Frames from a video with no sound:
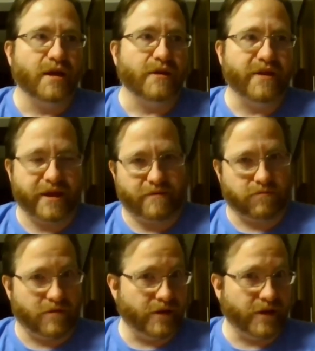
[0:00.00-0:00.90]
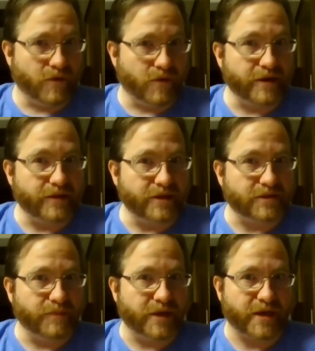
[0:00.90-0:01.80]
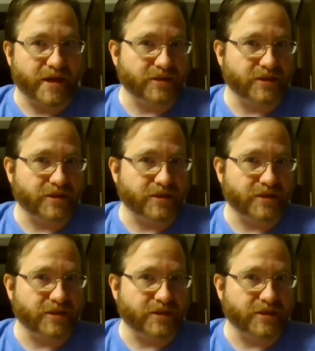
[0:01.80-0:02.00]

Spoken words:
They really wanted this money,